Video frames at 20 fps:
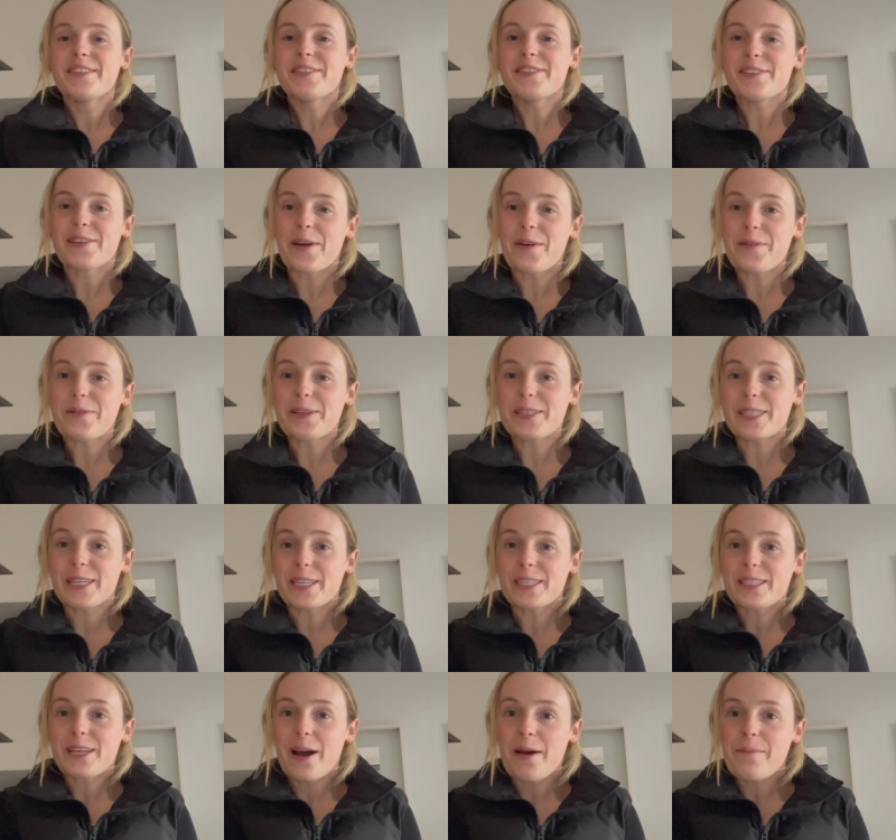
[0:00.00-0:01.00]
So we
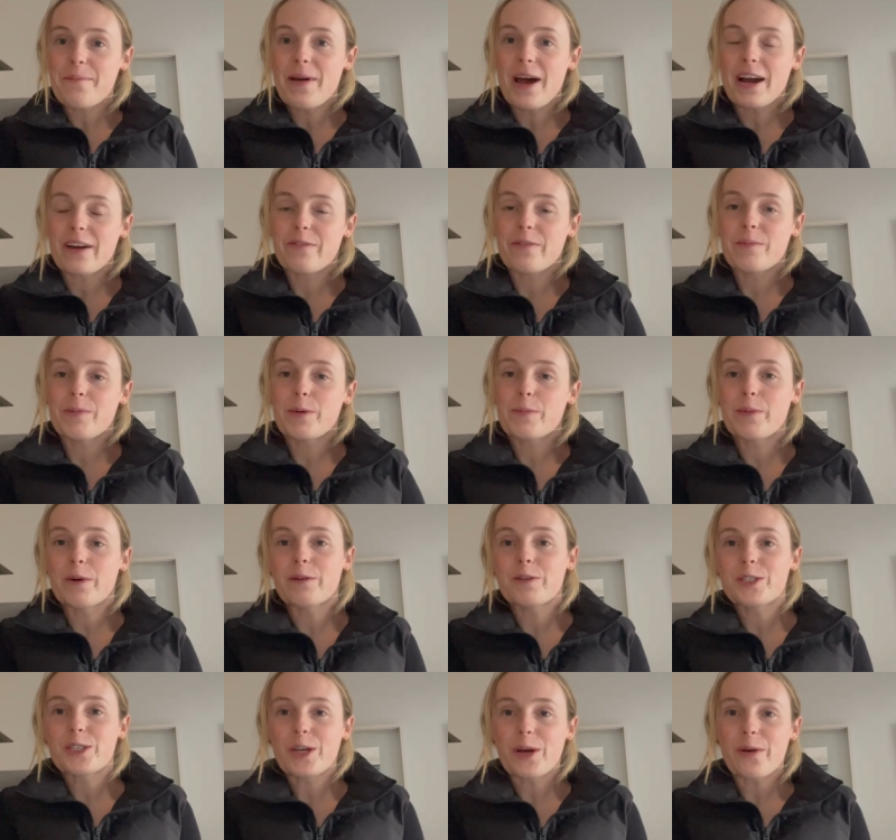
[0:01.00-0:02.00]
just got back from the
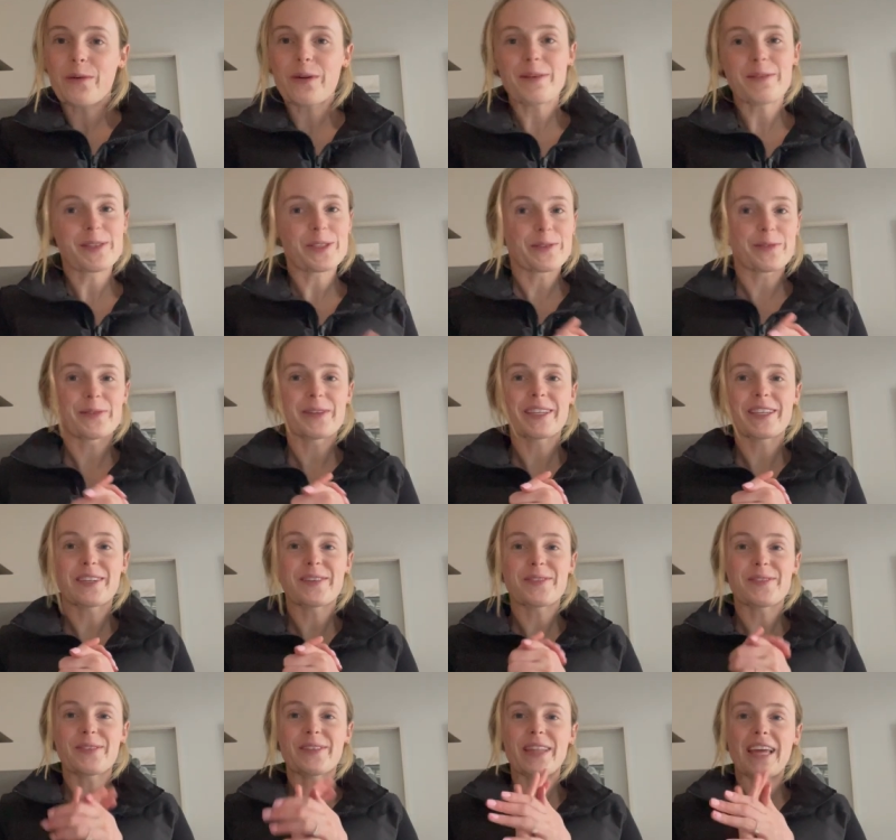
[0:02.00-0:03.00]
boat show. It was really
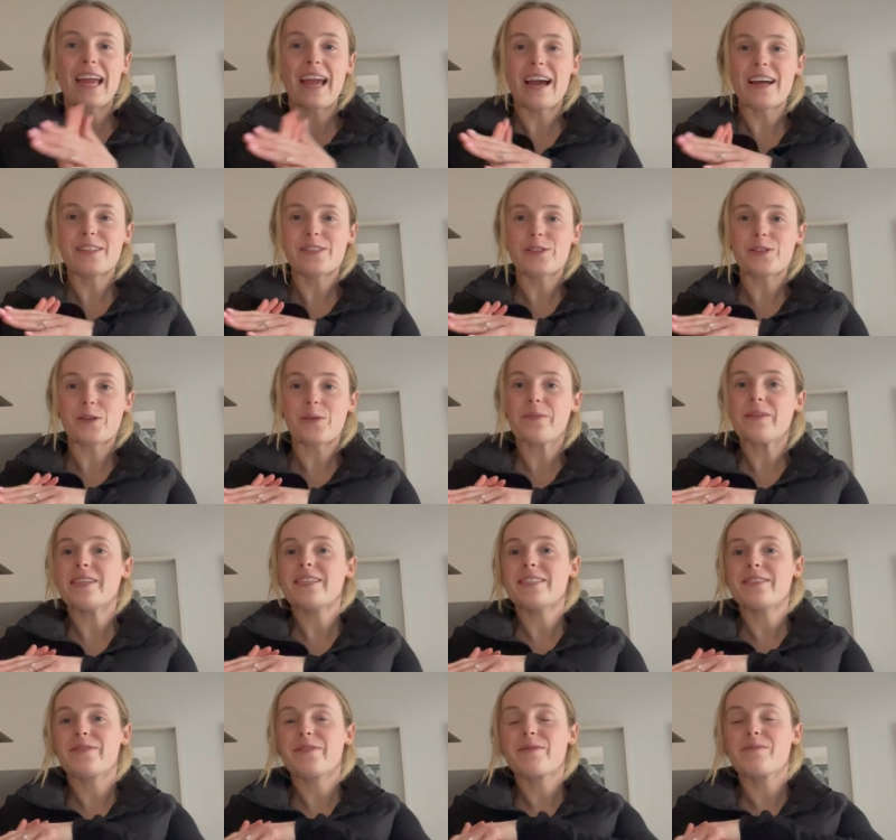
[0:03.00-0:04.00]
cool. They had so many
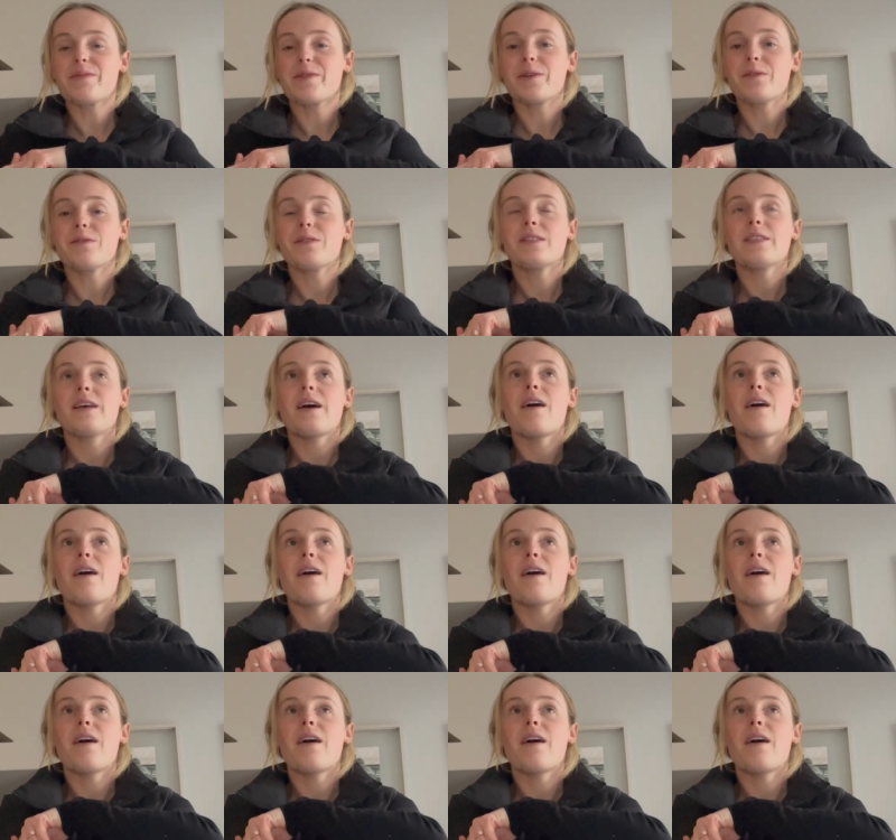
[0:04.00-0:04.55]
different boats.